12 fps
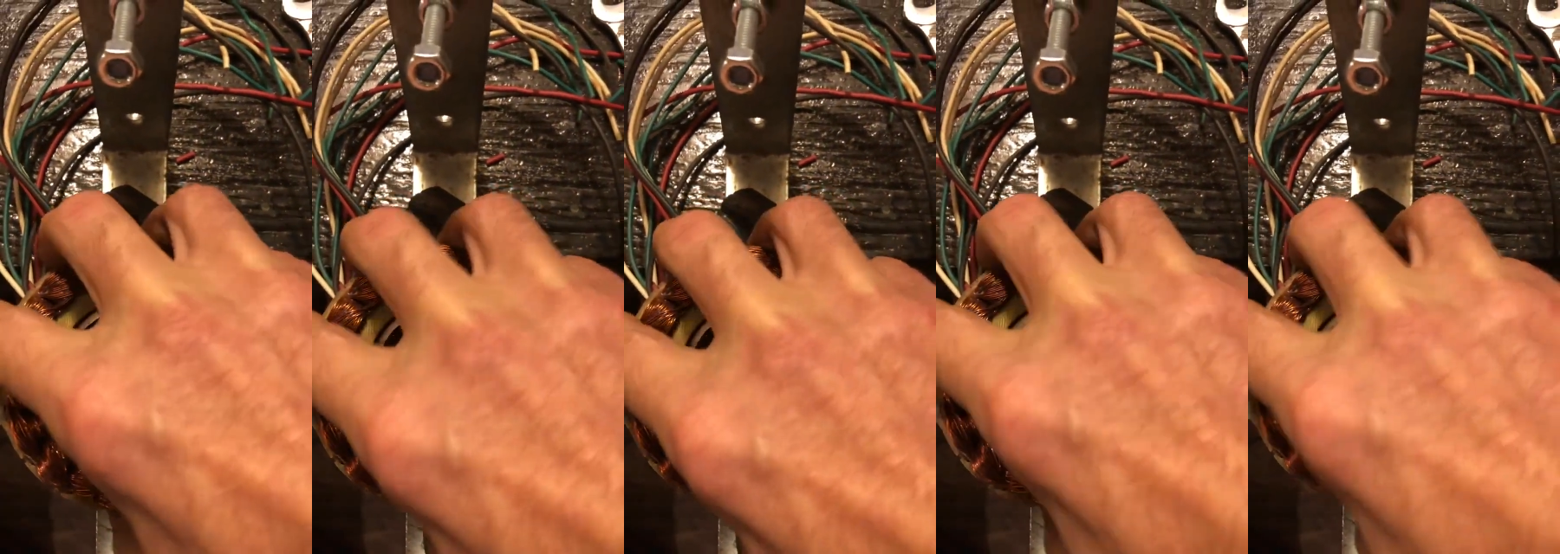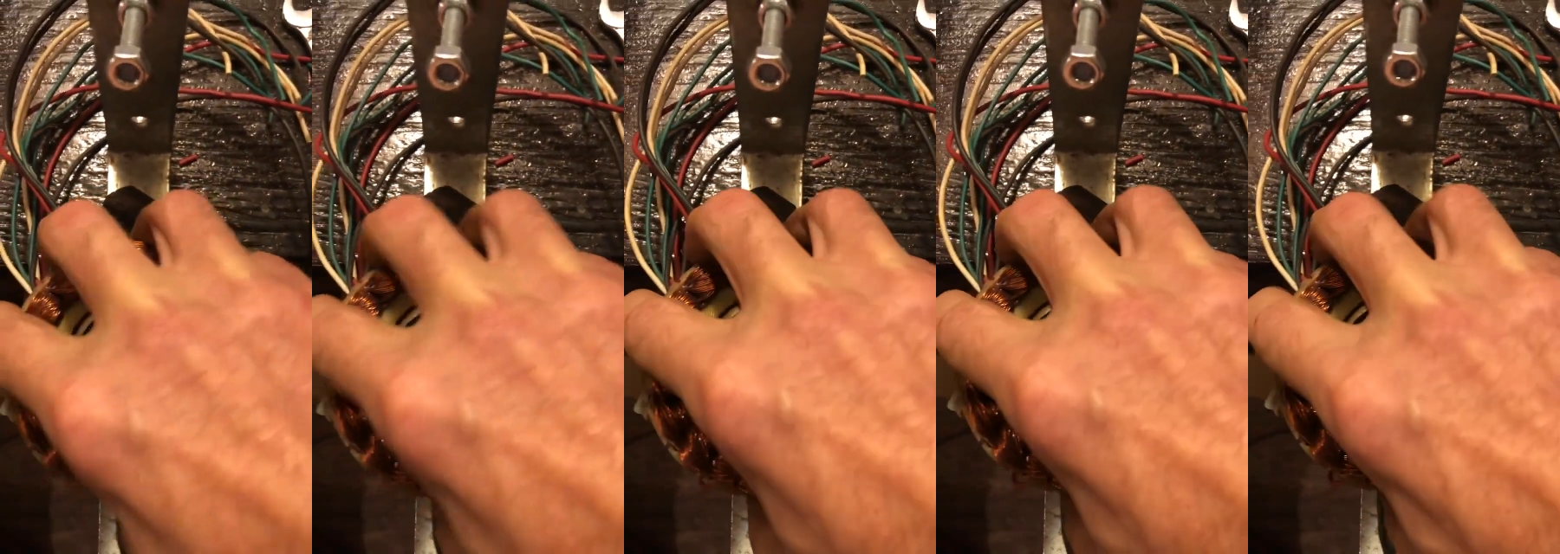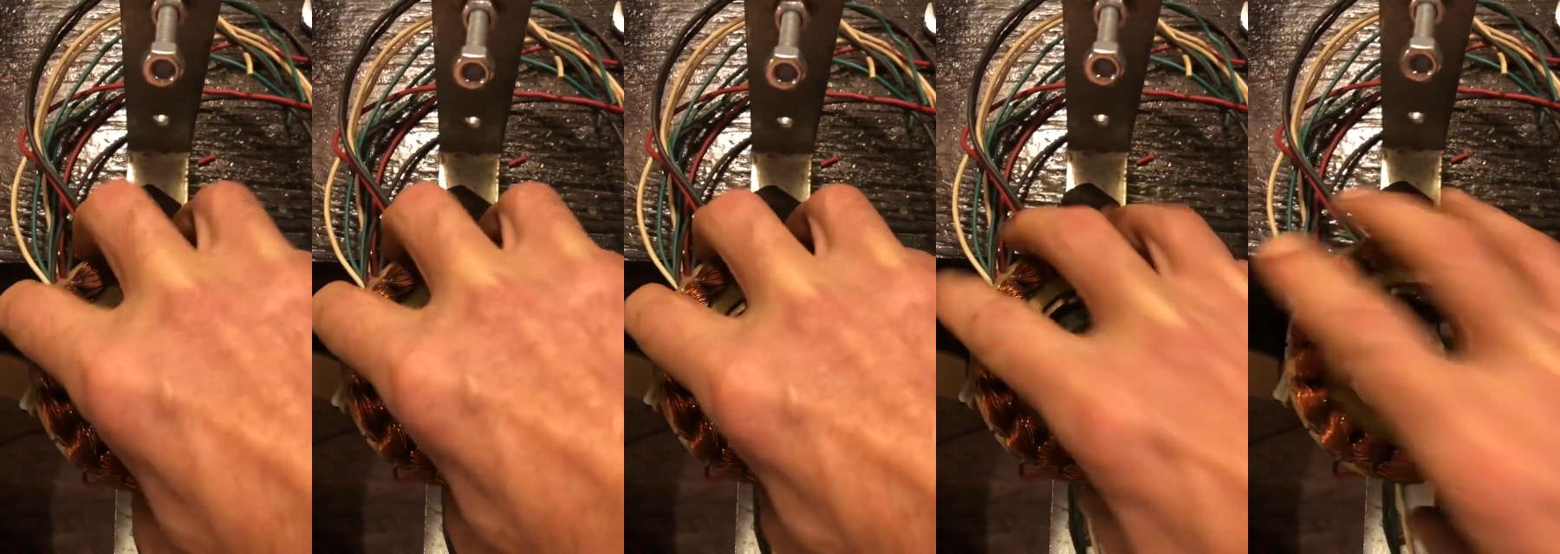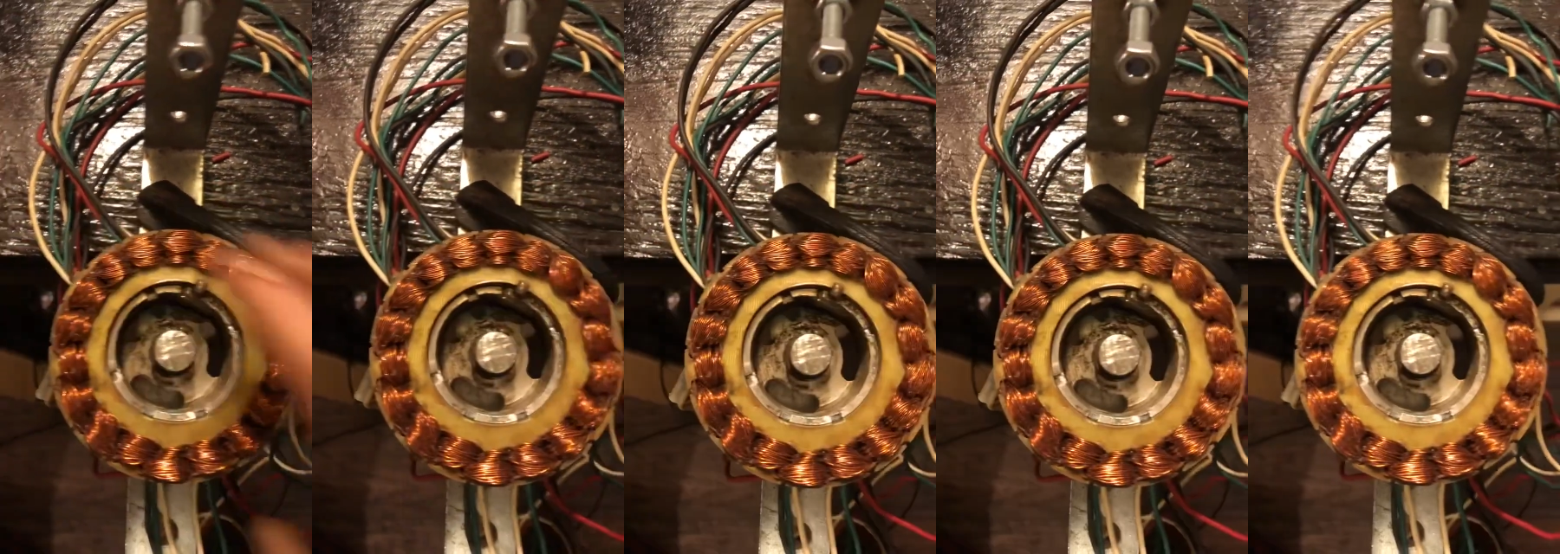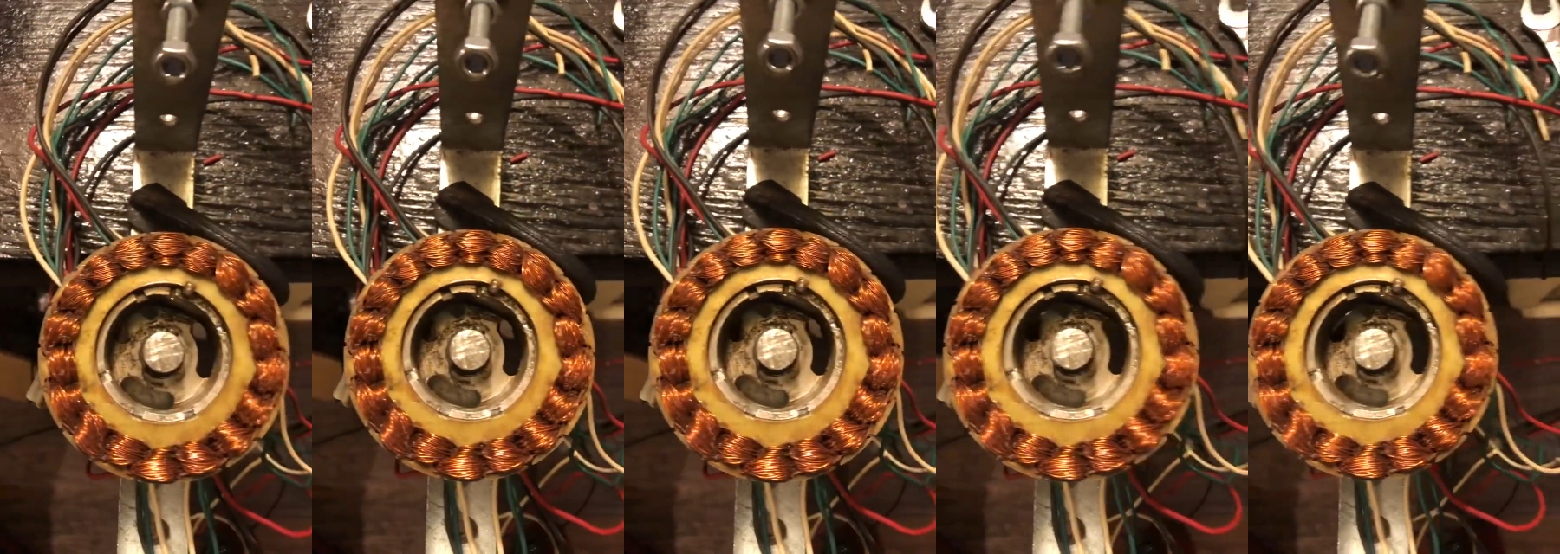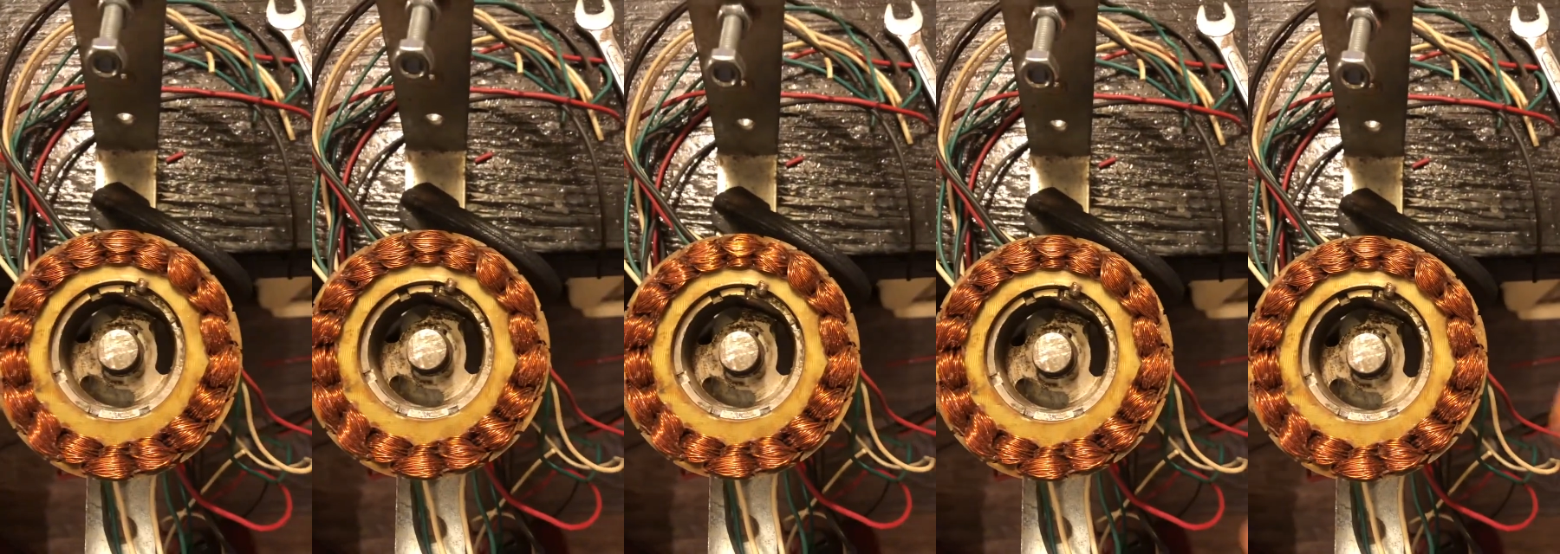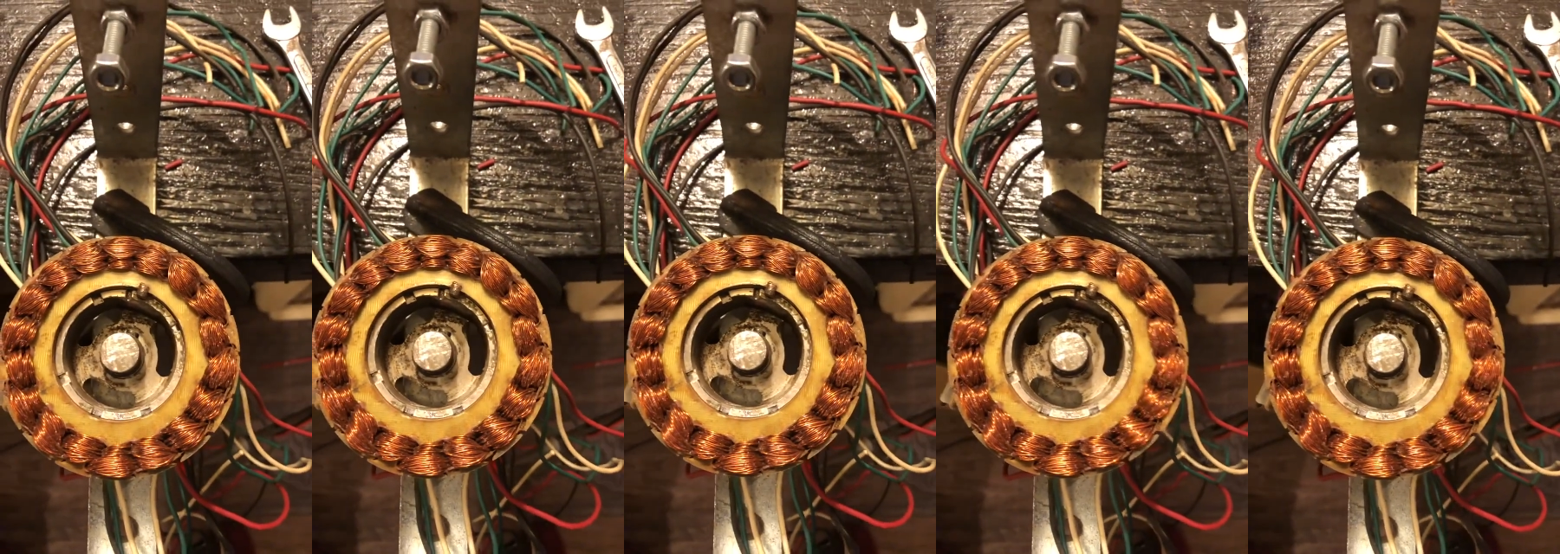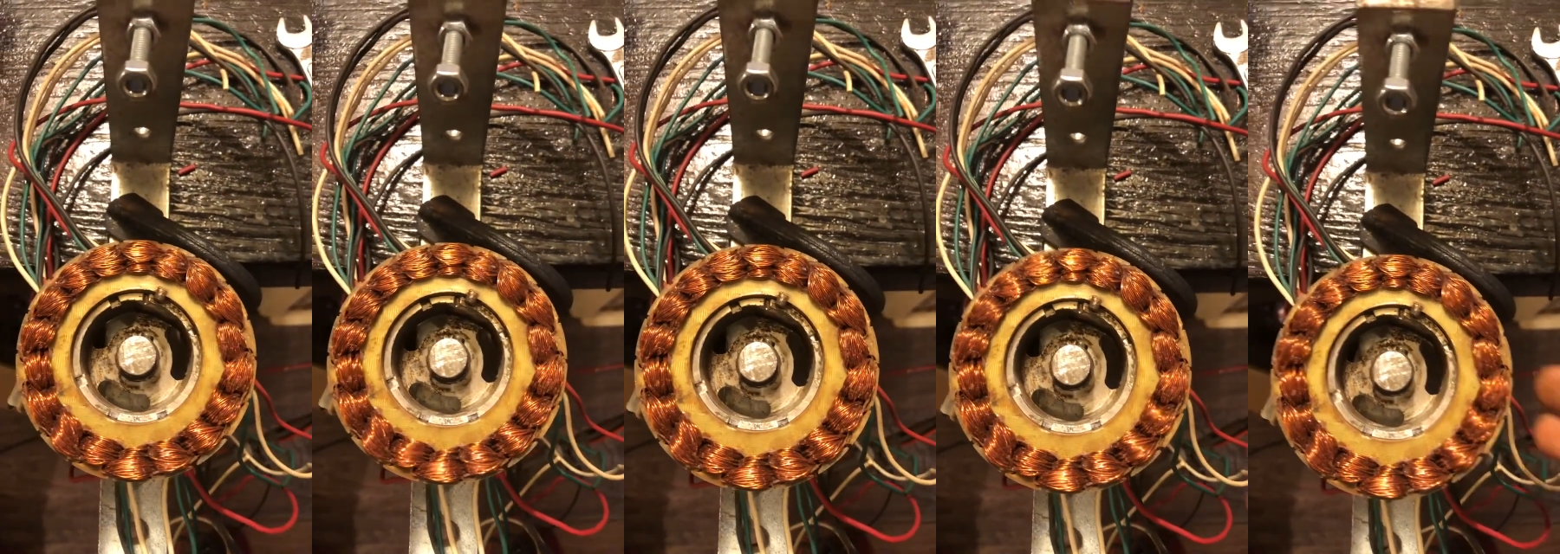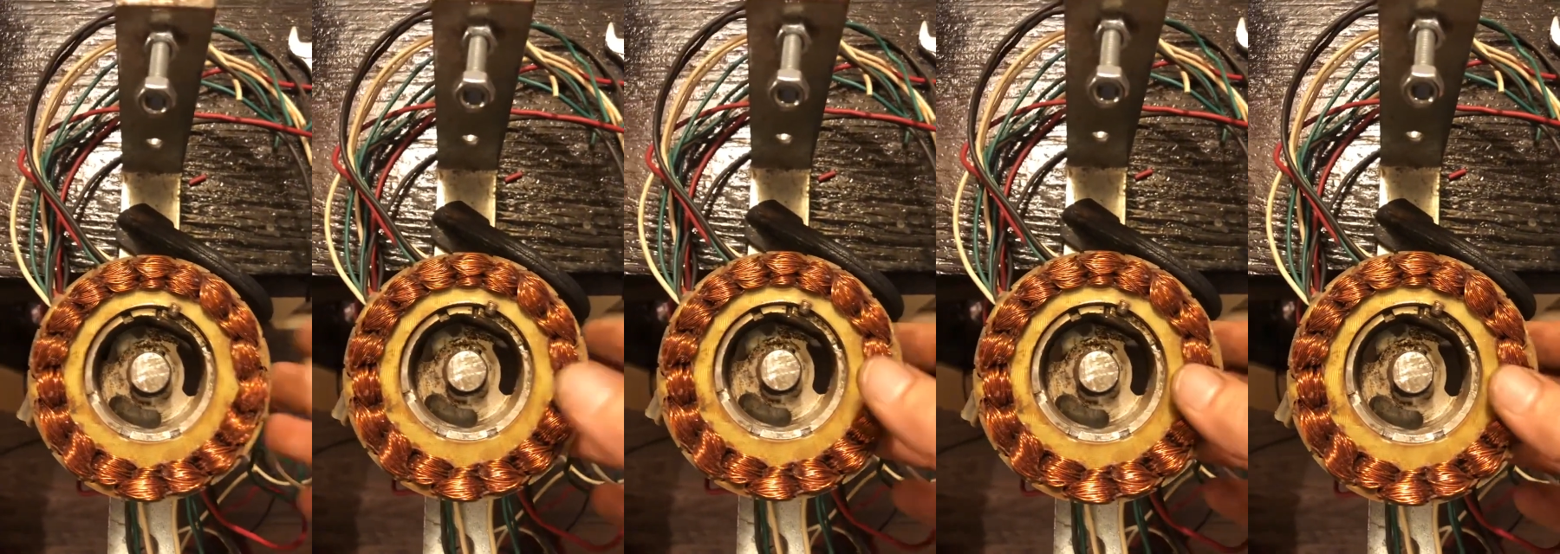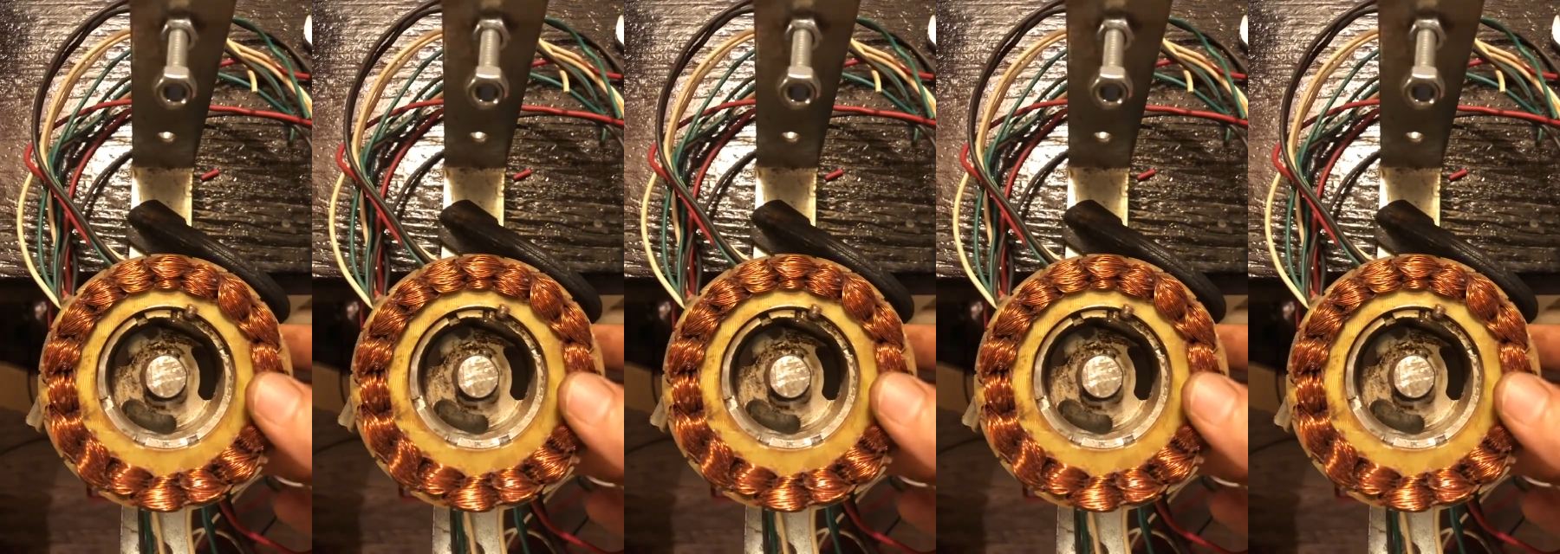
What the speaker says: Nobody's mouth can be seen.